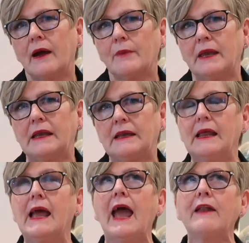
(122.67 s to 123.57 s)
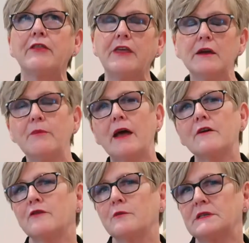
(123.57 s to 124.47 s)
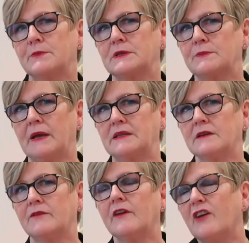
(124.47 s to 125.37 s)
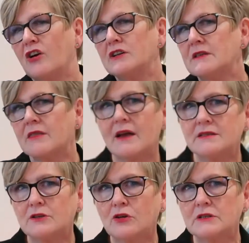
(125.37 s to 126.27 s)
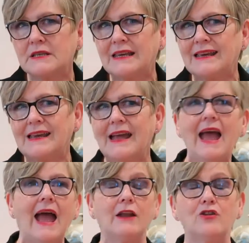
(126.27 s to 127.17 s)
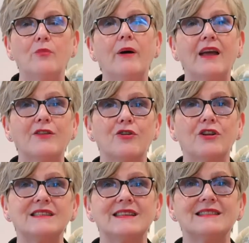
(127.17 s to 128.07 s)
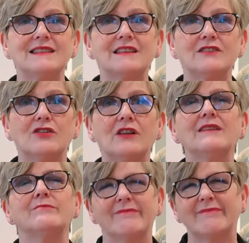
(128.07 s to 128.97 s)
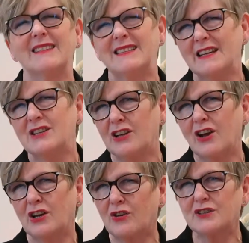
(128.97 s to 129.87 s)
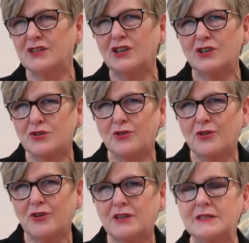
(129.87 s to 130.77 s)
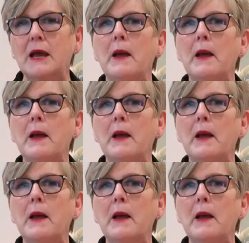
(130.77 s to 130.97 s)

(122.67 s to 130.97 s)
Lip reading: coming in and think about it from this perspective. If it costs $1,000 a year and you're paying 30 cents in the dollar, it's actually only costing you 2/3.